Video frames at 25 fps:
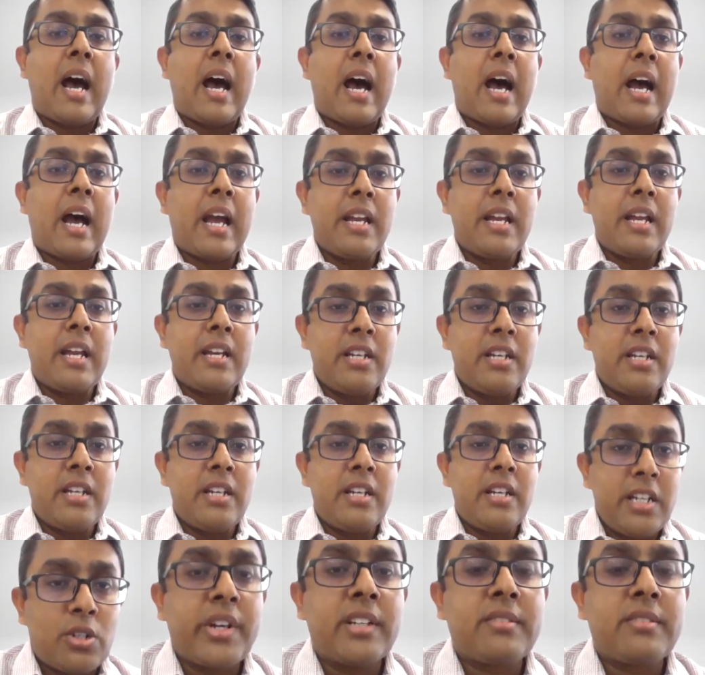I
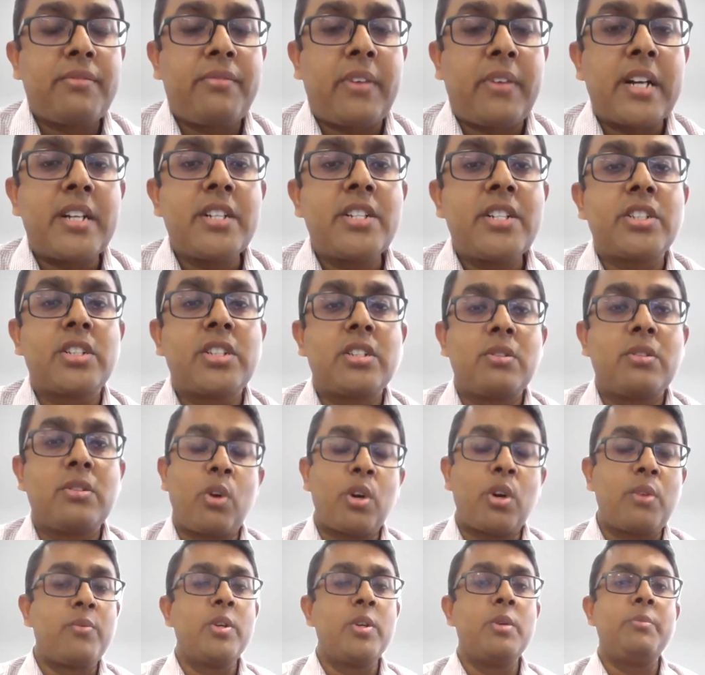need to raise
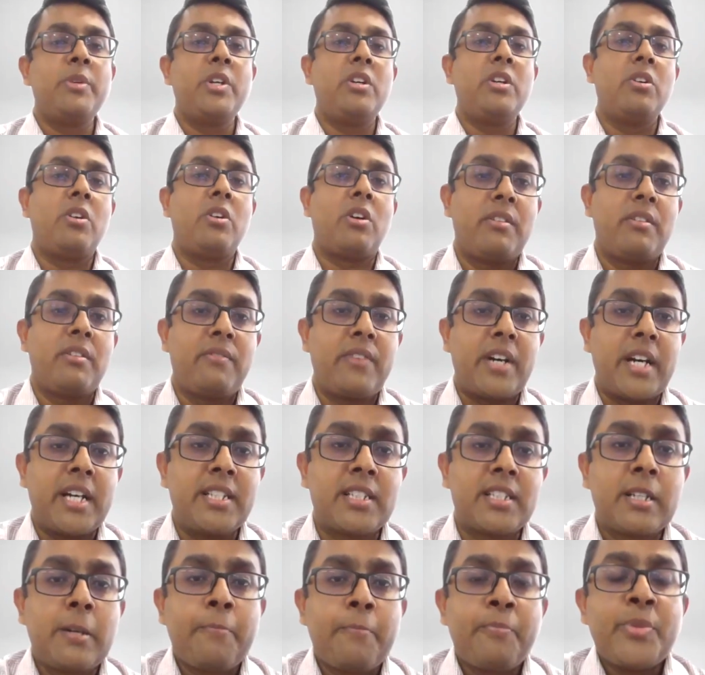funds. What would be your
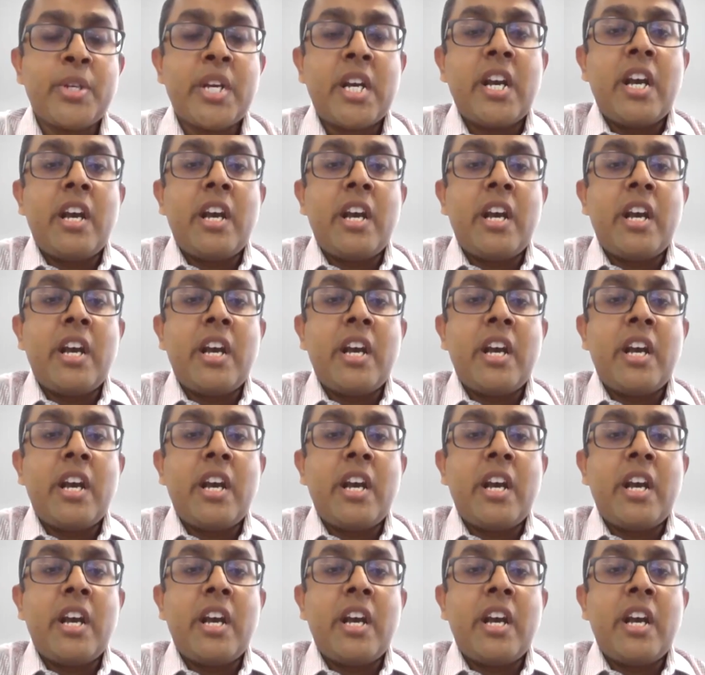advice?